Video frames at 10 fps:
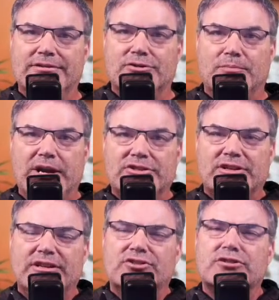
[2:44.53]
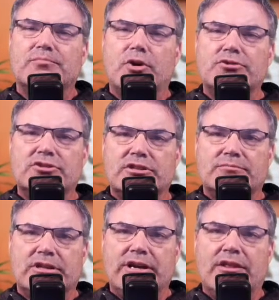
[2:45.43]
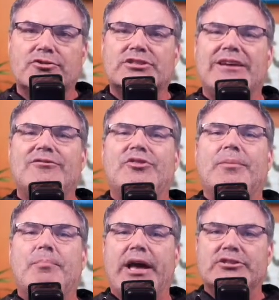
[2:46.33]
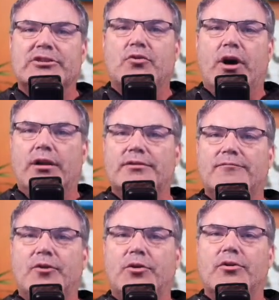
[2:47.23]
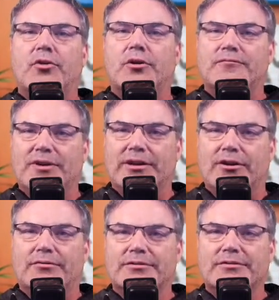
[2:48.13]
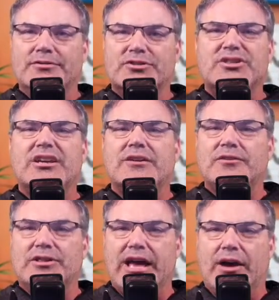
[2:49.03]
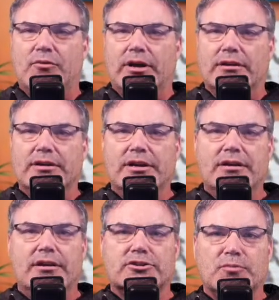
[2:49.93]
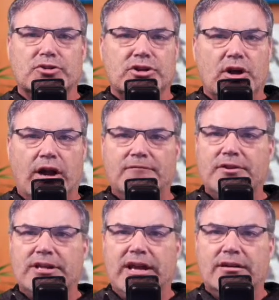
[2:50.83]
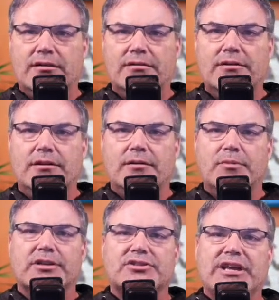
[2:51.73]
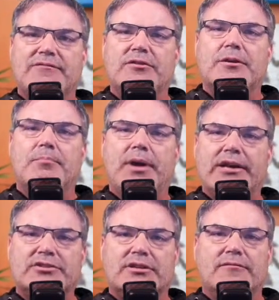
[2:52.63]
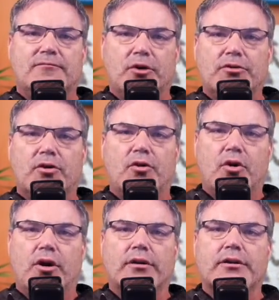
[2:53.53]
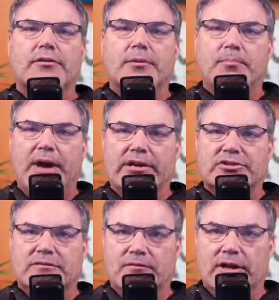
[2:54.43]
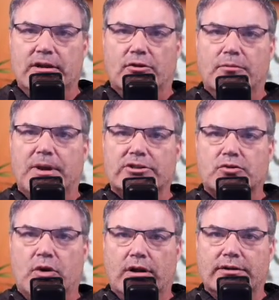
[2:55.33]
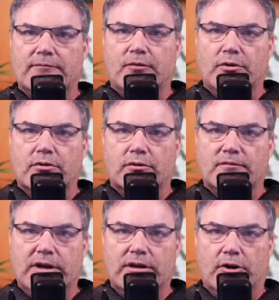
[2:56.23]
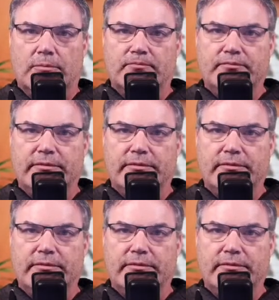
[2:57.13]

So basically, it just merges them together, saving the best quality photo or video. Just think of it that way. It's merging all of the data, but it's saving the best photo or the best video, the best quality photo or video.